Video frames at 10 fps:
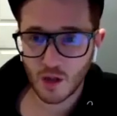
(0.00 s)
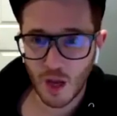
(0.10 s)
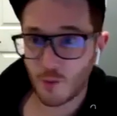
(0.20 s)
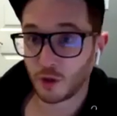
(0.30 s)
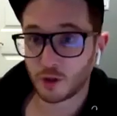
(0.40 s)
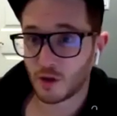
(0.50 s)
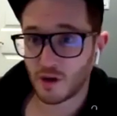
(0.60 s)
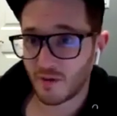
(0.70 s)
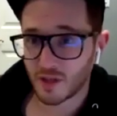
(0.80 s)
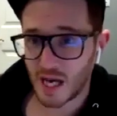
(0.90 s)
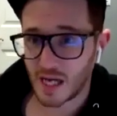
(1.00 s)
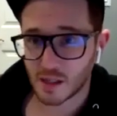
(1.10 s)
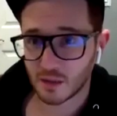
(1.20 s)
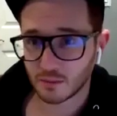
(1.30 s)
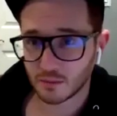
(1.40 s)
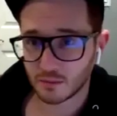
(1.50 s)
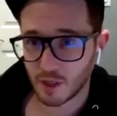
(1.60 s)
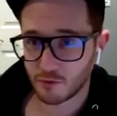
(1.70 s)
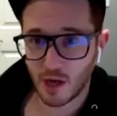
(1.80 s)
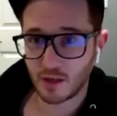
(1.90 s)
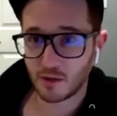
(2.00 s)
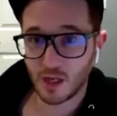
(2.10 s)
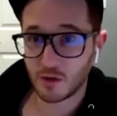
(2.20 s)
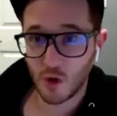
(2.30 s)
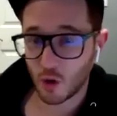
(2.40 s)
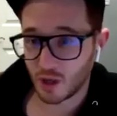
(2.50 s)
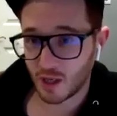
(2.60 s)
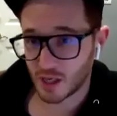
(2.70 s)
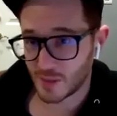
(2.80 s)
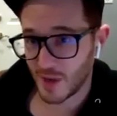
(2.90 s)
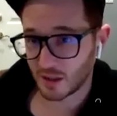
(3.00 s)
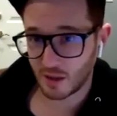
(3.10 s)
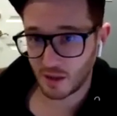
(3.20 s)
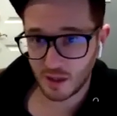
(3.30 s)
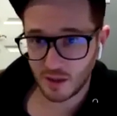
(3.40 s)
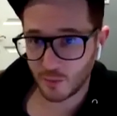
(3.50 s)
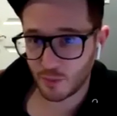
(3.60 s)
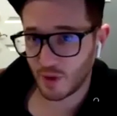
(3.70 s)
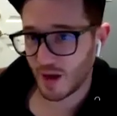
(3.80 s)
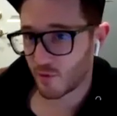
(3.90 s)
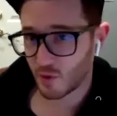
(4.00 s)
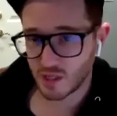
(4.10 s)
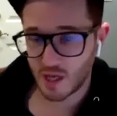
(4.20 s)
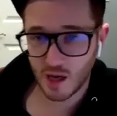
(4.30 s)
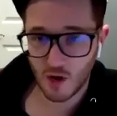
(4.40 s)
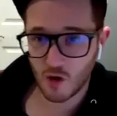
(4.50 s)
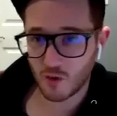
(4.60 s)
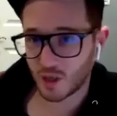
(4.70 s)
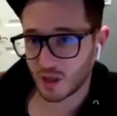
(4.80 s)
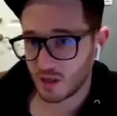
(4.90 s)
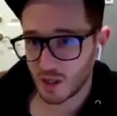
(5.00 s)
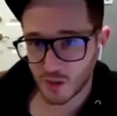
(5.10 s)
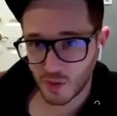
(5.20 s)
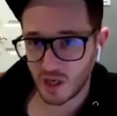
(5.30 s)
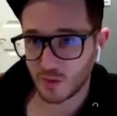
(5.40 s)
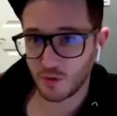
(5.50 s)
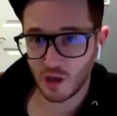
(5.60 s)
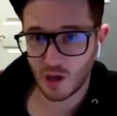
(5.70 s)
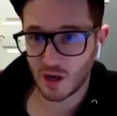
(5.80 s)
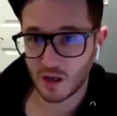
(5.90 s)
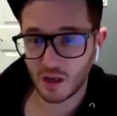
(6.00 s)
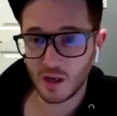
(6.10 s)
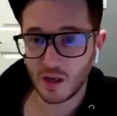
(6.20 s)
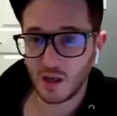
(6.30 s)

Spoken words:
they pulled all their advertising, like totally unexpectedly. Everyone's staying home. Like India's been hit really hard.